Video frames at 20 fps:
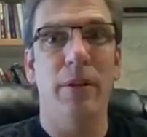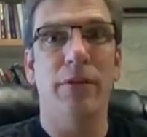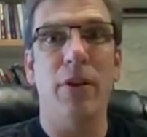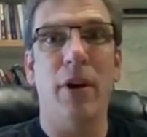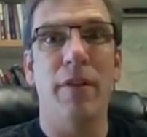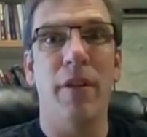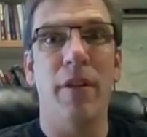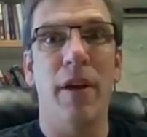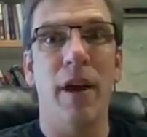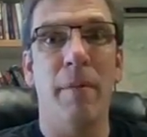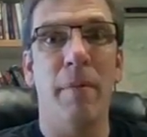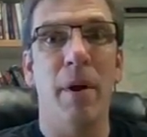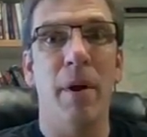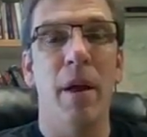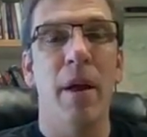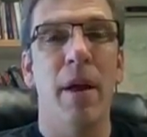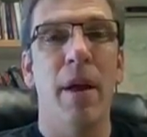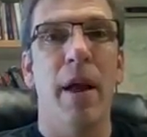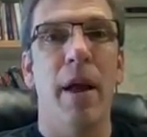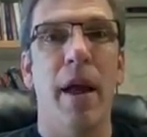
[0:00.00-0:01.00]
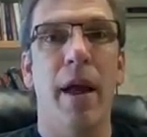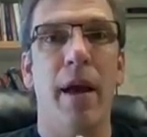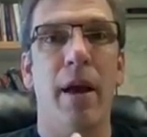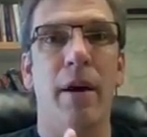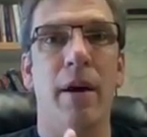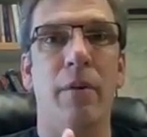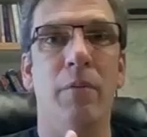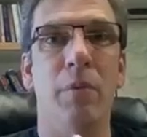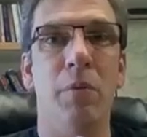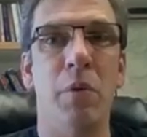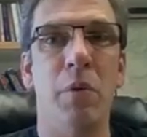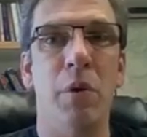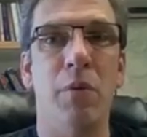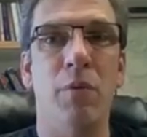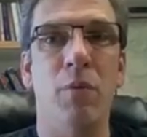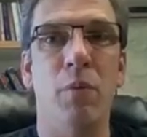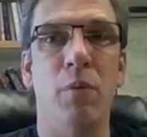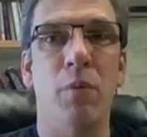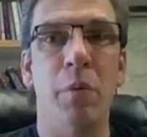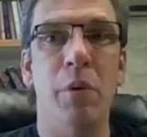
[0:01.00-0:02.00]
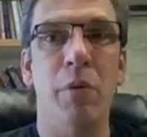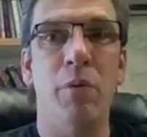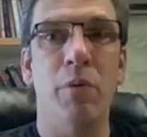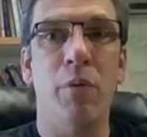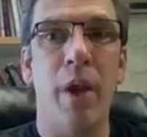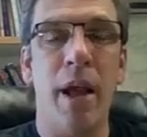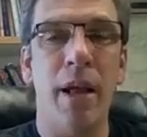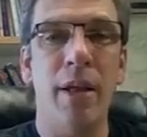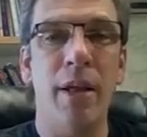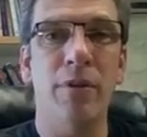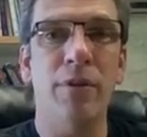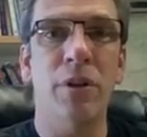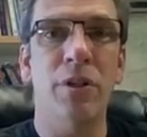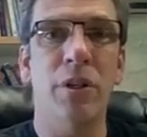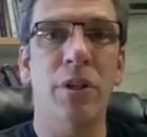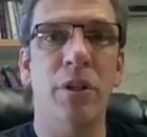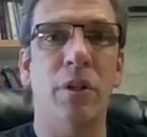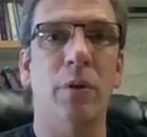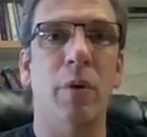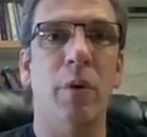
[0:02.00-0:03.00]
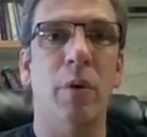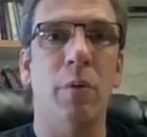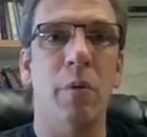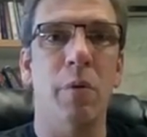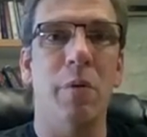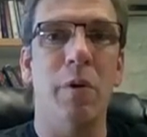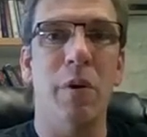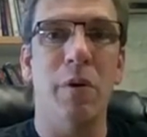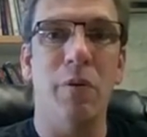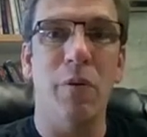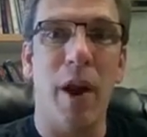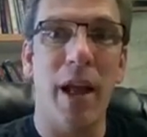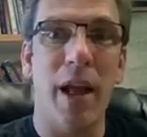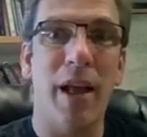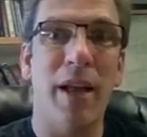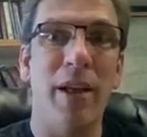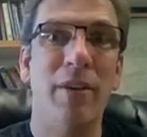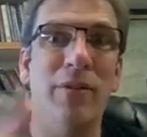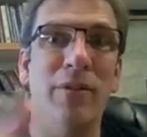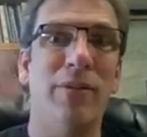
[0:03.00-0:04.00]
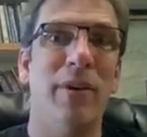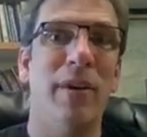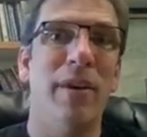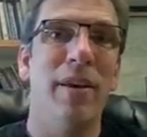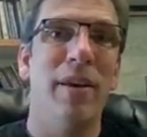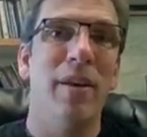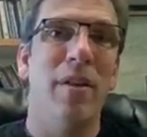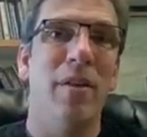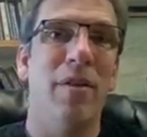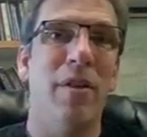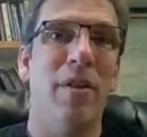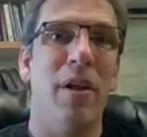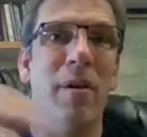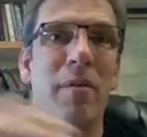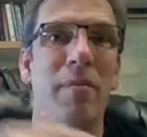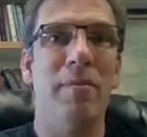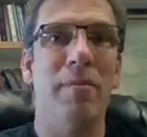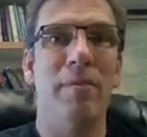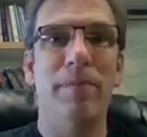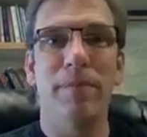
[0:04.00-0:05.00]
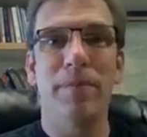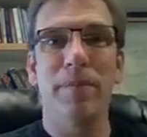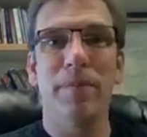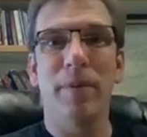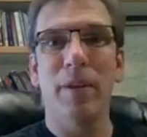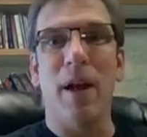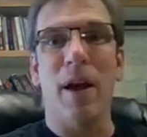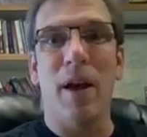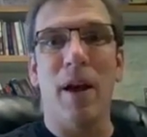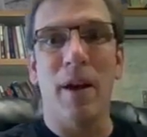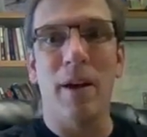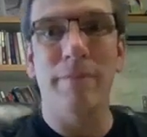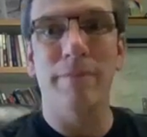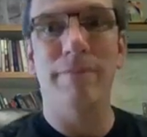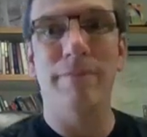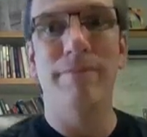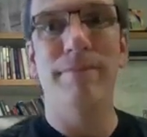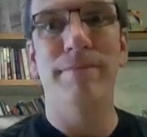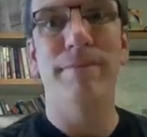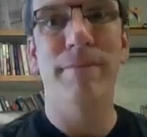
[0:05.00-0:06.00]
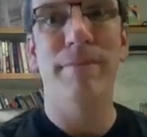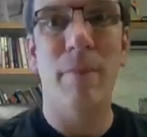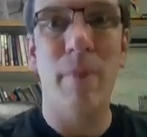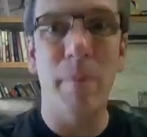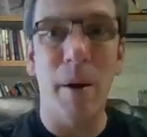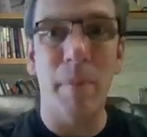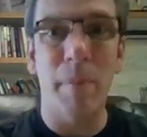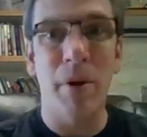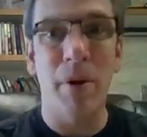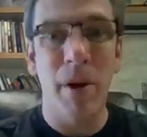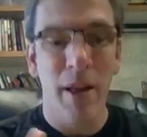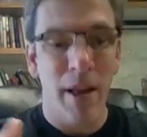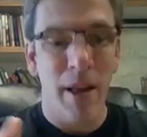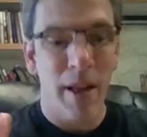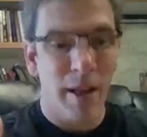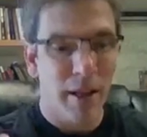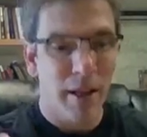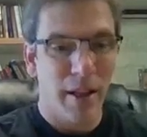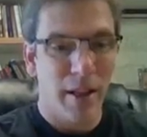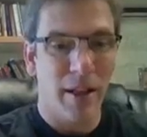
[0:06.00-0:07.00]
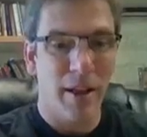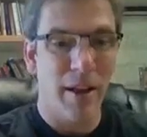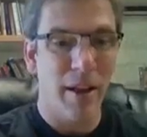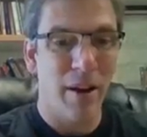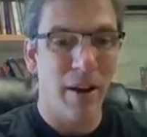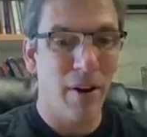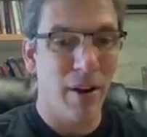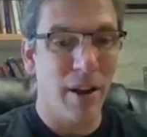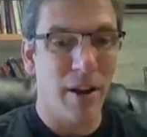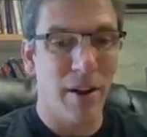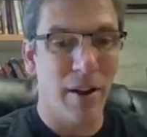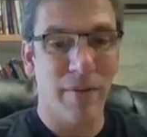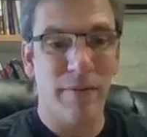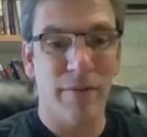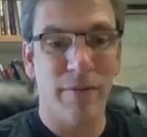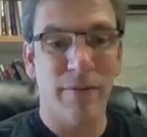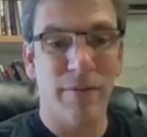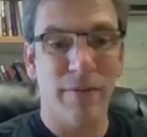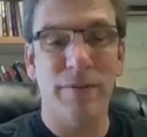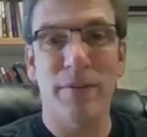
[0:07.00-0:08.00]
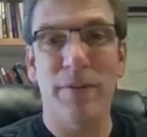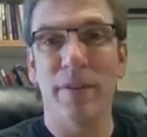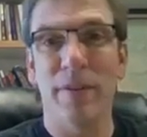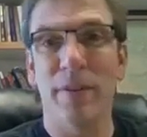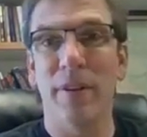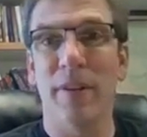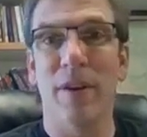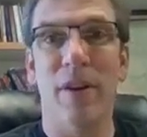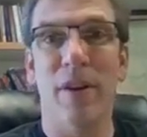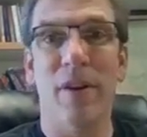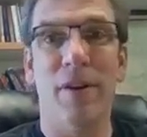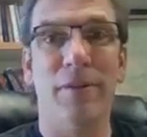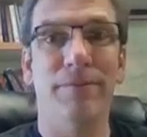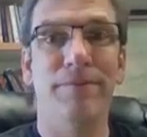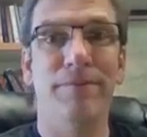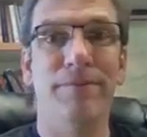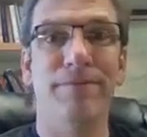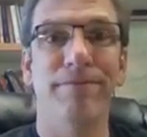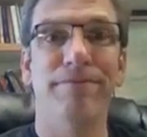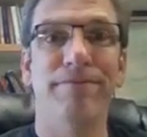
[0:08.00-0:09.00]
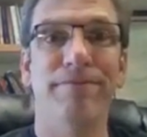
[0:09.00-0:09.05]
it's on them and when we when we raise our children when we raise them um, remember here in you know